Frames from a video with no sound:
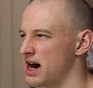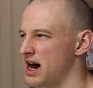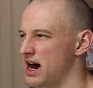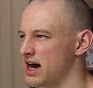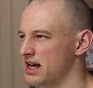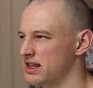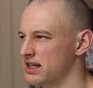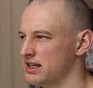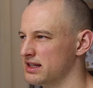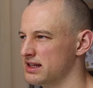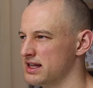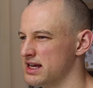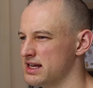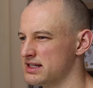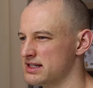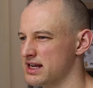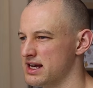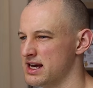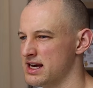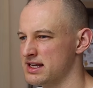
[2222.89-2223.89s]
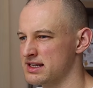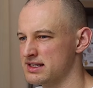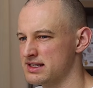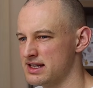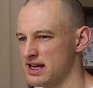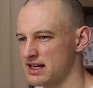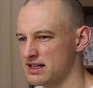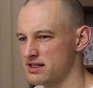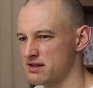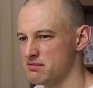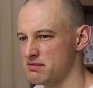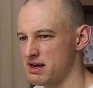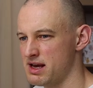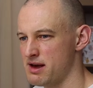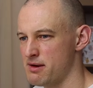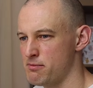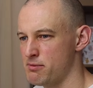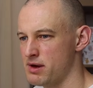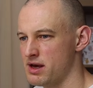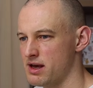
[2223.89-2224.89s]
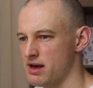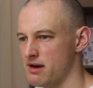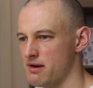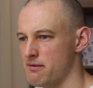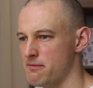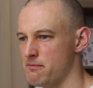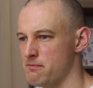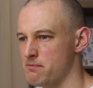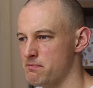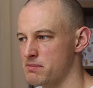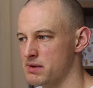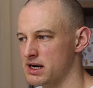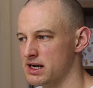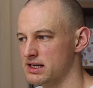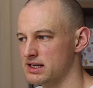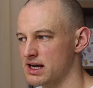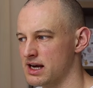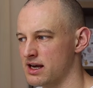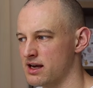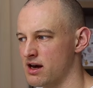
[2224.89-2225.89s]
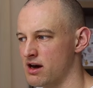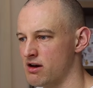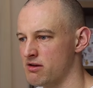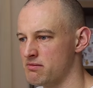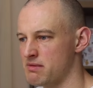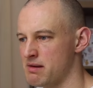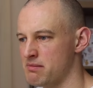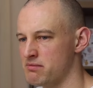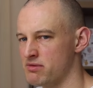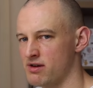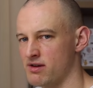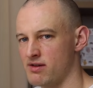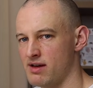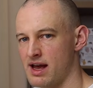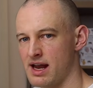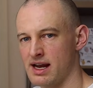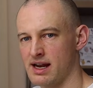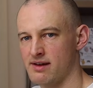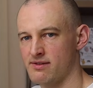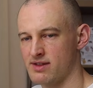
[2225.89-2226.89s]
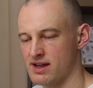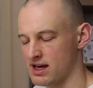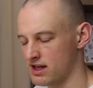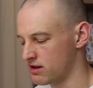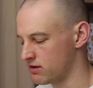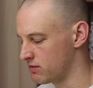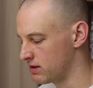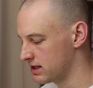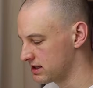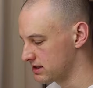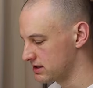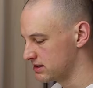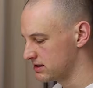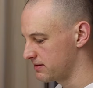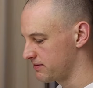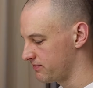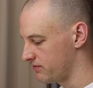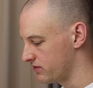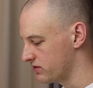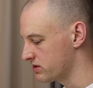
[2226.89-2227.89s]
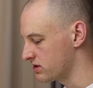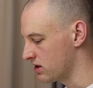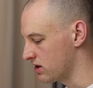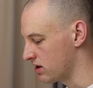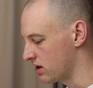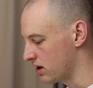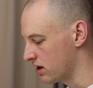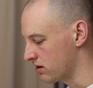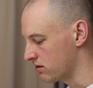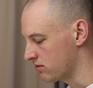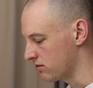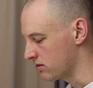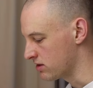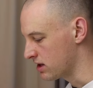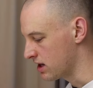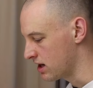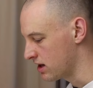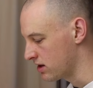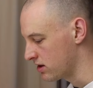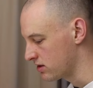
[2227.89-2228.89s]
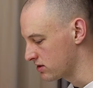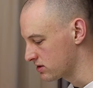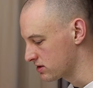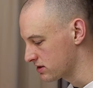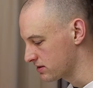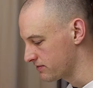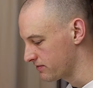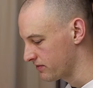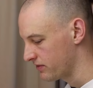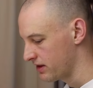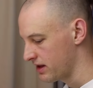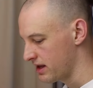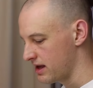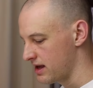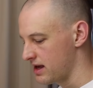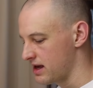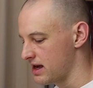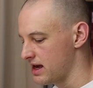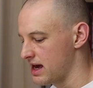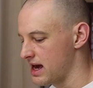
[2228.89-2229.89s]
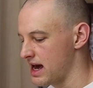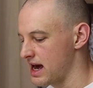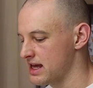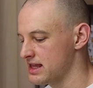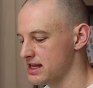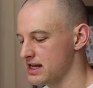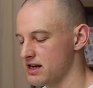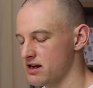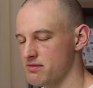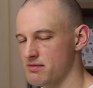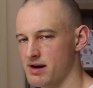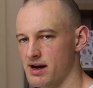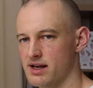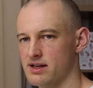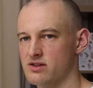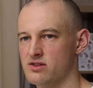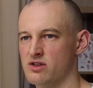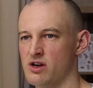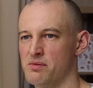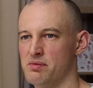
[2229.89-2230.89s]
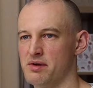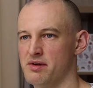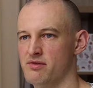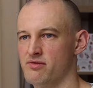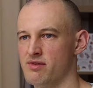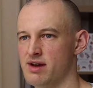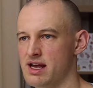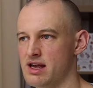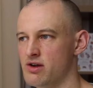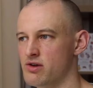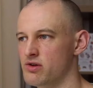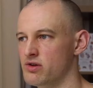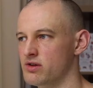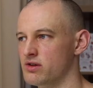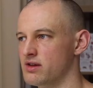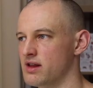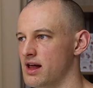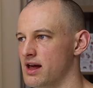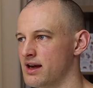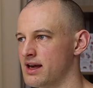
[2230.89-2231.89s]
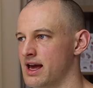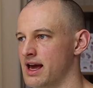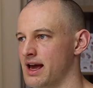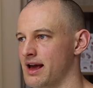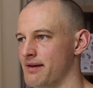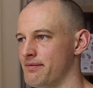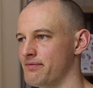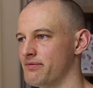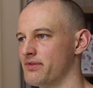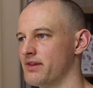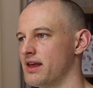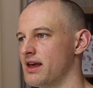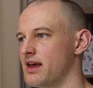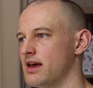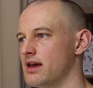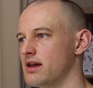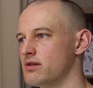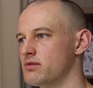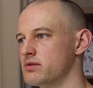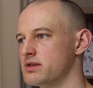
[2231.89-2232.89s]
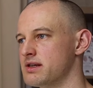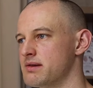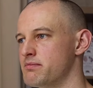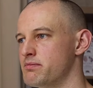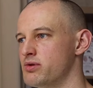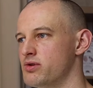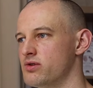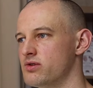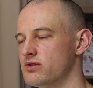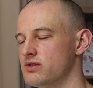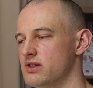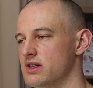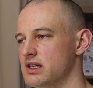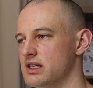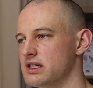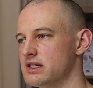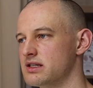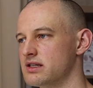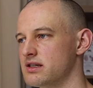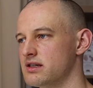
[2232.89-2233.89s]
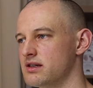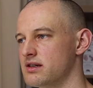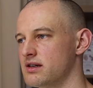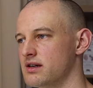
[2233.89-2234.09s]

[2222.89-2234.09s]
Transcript: I think there's ezetimibe, but I can't remember any of the other ones. So you go through those, and then you might stop and recall. Okay, it was important.